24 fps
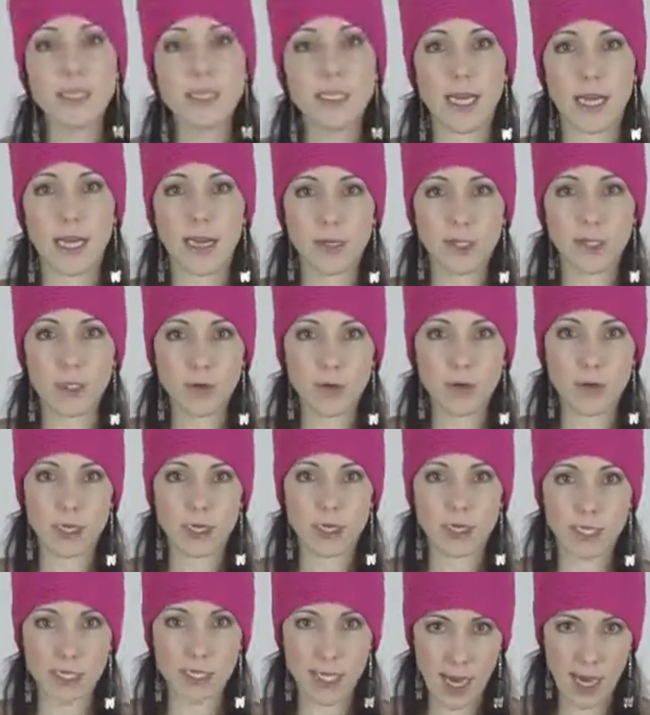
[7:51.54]
down to our
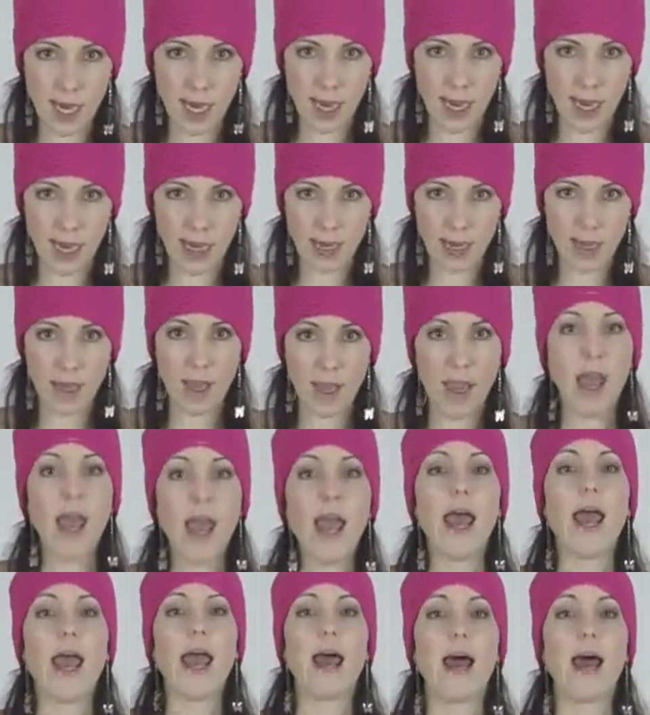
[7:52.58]
side.
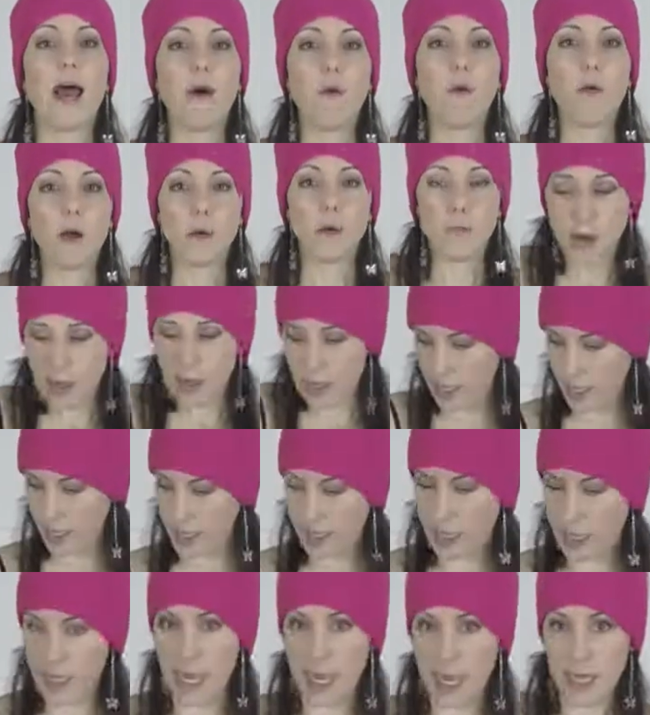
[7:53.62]
How are we gonna
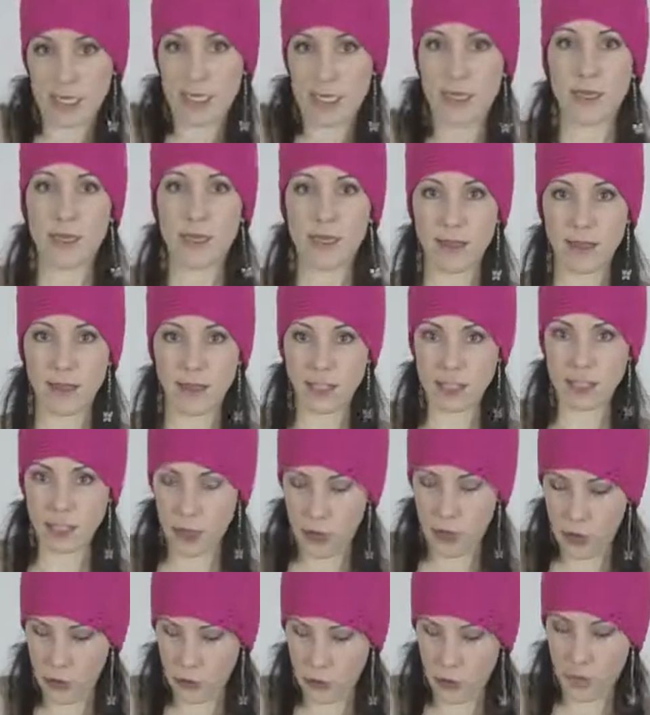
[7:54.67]
get this
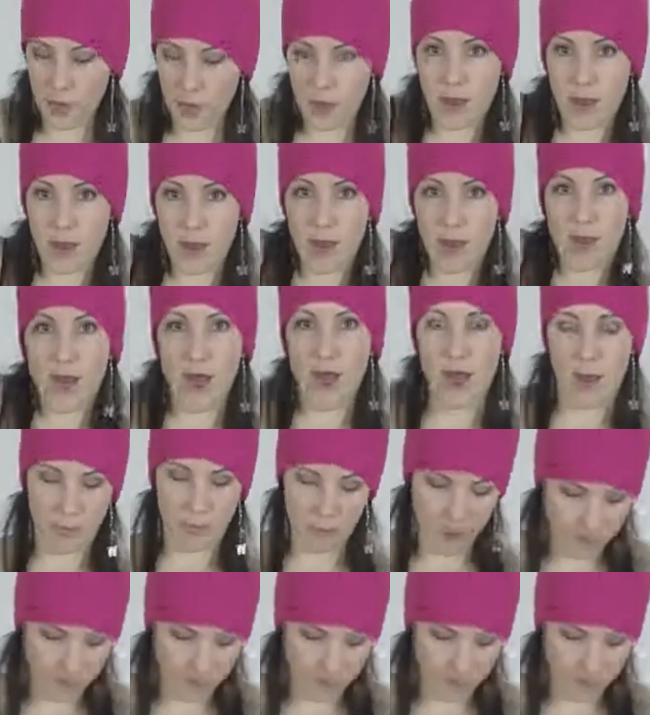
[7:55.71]
hoop up?